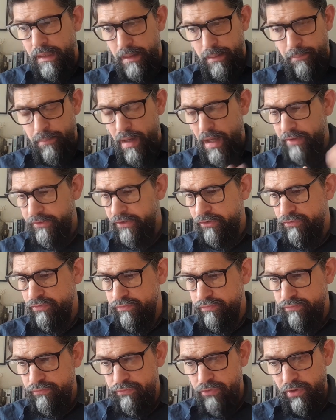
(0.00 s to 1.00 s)
Mars is
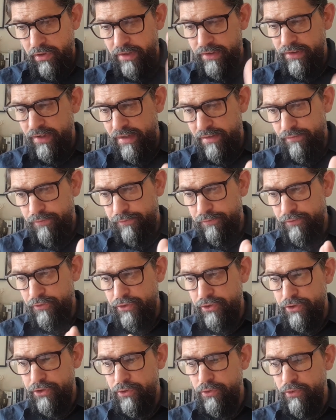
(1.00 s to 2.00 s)
rocketing
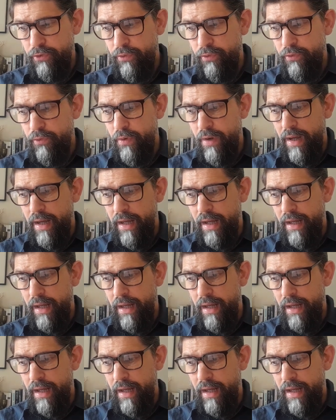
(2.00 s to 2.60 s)
through.